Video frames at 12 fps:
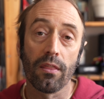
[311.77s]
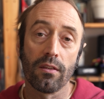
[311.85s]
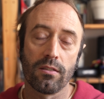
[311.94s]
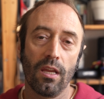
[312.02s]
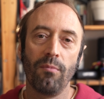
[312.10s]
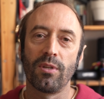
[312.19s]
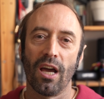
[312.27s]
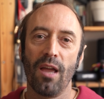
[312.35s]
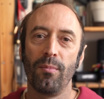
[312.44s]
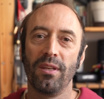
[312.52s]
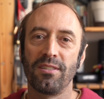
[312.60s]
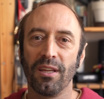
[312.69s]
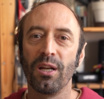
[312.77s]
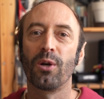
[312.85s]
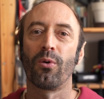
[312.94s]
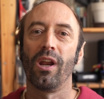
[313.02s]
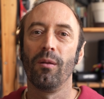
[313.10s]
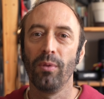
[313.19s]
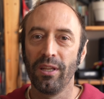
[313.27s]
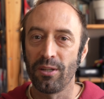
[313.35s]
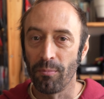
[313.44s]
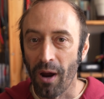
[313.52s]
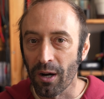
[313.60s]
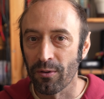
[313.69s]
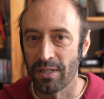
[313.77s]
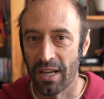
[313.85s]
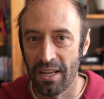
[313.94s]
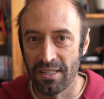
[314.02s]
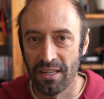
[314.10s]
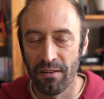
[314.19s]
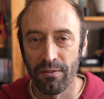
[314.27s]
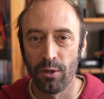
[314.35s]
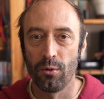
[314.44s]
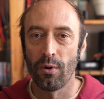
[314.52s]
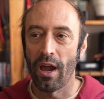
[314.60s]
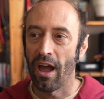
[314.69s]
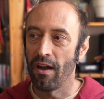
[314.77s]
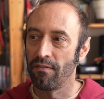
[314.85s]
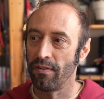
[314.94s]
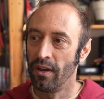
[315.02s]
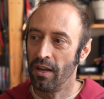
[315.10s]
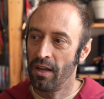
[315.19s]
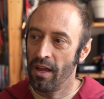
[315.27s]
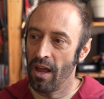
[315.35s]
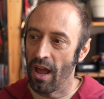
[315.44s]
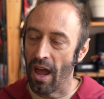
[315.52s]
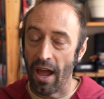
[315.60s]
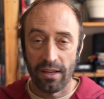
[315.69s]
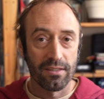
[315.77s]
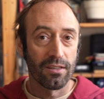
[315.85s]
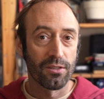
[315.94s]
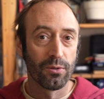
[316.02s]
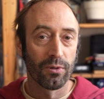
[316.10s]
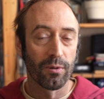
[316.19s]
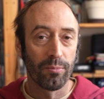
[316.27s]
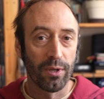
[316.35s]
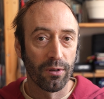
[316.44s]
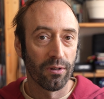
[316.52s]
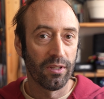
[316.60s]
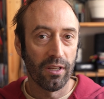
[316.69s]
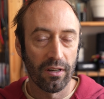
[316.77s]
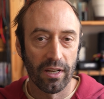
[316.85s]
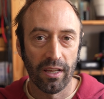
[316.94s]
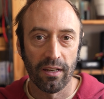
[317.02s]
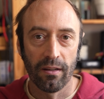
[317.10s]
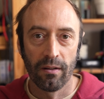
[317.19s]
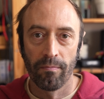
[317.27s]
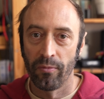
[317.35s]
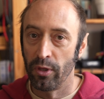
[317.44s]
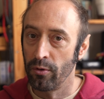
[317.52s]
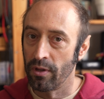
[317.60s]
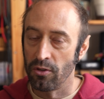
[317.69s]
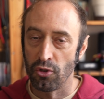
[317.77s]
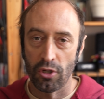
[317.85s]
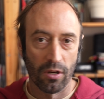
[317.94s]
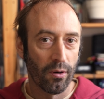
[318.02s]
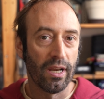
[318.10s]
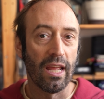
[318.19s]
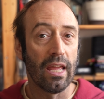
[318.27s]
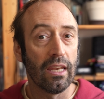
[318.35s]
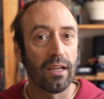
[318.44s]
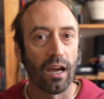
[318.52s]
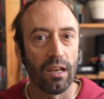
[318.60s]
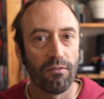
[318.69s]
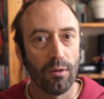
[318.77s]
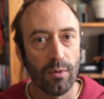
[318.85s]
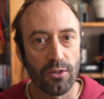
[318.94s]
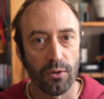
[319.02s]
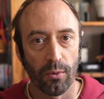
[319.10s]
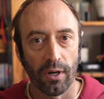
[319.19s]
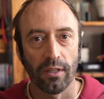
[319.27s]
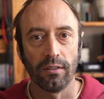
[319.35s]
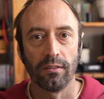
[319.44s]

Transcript: at the same time, it's incredibly democratizing. If you have access to a computer and the internet, you can generate any kind of image you want.